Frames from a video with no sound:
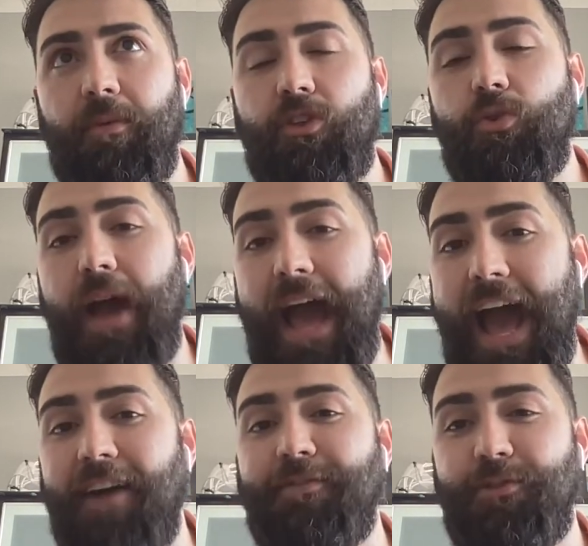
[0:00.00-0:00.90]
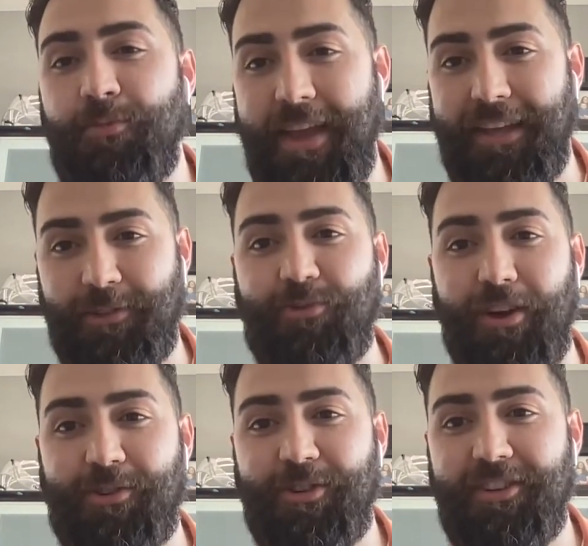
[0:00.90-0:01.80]
You have to make it
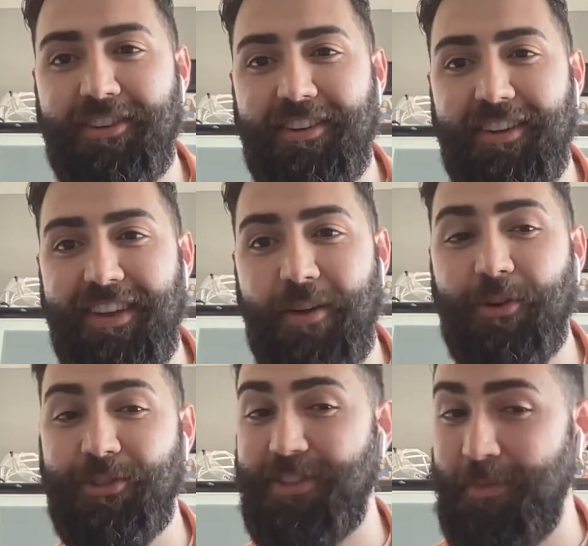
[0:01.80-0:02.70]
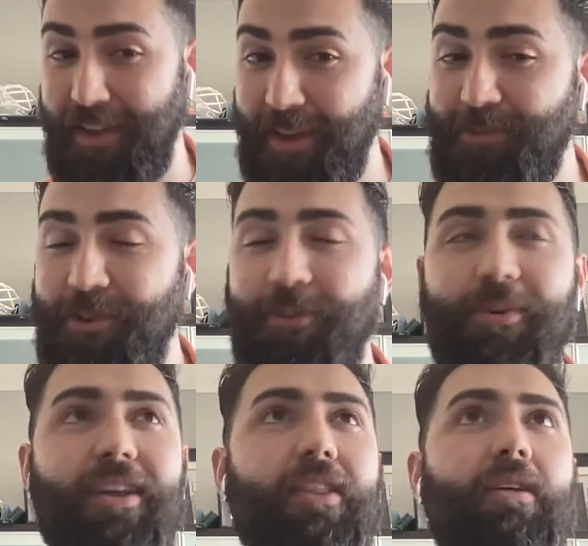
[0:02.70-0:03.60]
structured, which is something I struggle
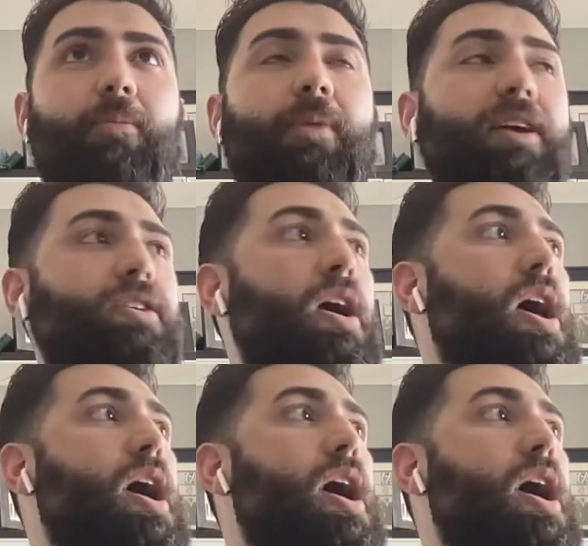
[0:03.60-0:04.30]
with. But